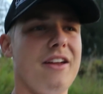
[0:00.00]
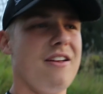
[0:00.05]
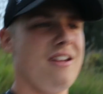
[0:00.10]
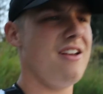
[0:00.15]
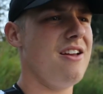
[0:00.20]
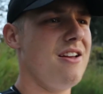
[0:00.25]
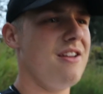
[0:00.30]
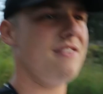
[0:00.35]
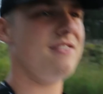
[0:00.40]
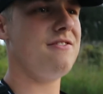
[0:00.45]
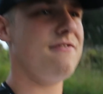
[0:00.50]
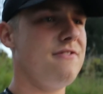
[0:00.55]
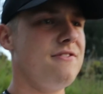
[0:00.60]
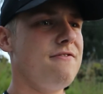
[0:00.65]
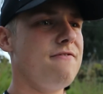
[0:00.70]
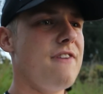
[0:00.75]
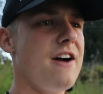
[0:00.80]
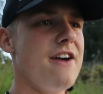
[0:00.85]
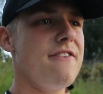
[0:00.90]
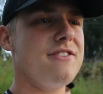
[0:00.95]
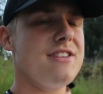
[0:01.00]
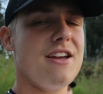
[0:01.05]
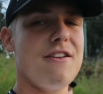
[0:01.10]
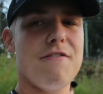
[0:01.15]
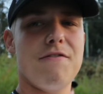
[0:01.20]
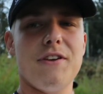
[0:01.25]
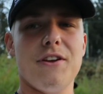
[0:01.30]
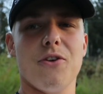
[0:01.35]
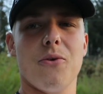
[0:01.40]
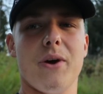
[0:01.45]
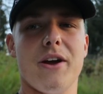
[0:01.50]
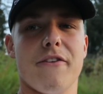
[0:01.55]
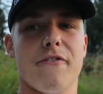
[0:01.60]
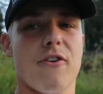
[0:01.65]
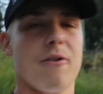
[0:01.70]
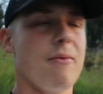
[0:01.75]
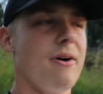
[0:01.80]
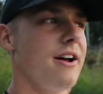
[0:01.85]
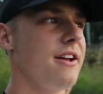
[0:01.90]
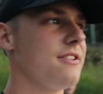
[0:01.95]
like, man, I wish, 5, 10 feet away
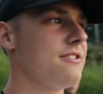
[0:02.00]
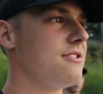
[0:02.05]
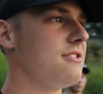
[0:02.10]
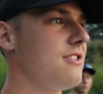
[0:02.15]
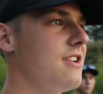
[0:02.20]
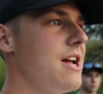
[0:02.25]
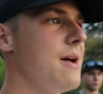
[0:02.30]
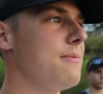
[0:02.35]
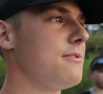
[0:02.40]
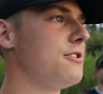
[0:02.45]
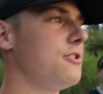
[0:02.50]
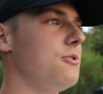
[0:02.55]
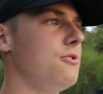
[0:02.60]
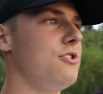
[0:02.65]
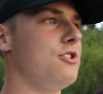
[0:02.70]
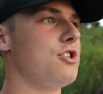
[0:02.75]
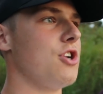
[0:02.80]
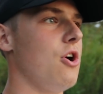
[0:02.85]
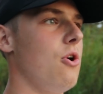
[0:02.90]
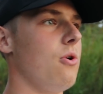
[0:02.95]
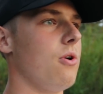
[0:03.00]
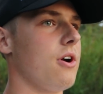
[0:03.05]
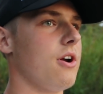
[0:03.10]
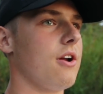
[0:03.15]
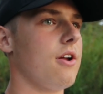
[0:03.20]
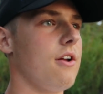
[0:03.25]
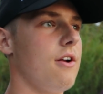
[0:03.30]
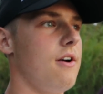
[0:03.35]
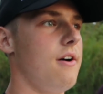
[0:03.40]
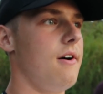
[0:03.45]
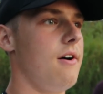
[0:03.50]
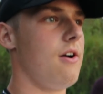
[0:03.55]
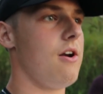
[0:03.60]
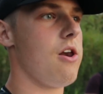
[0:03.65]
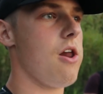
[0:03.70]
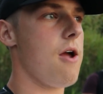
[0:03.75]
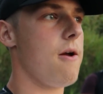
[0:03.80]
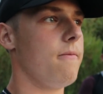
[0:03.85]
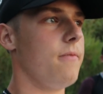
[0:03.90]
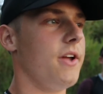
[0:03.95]
from us. It's an absolute joke. Offshore.
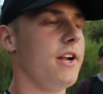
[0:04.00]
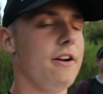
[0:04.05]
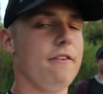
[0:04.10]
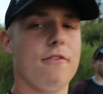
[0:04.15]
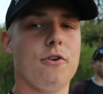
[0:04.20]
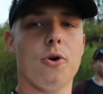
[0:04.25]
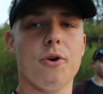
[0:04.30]
Like, of